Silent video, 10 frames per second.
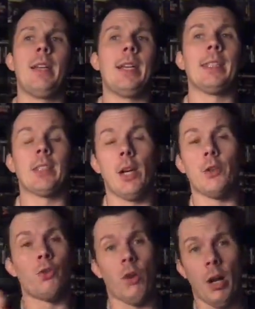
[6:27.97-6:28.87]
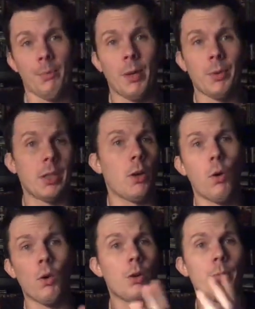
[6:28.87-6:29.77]
It's a drama with a
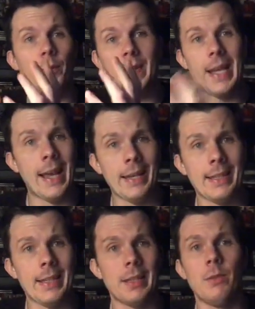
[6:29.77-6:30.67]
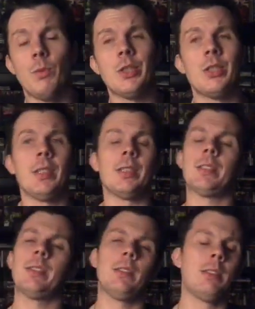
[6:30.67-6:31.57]
horror movie ending, which
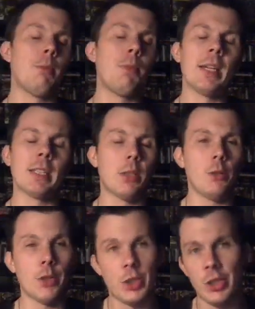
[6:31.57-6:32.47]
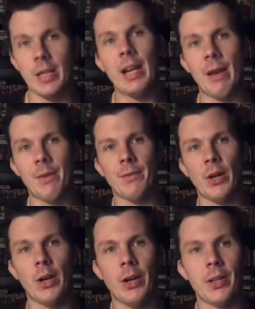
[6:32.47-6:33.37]
is the biggest load of shit I've ever
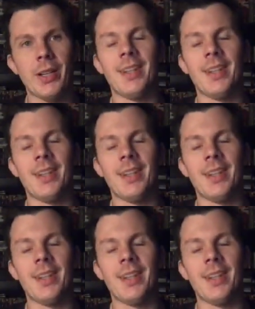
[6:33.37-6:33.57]
heard.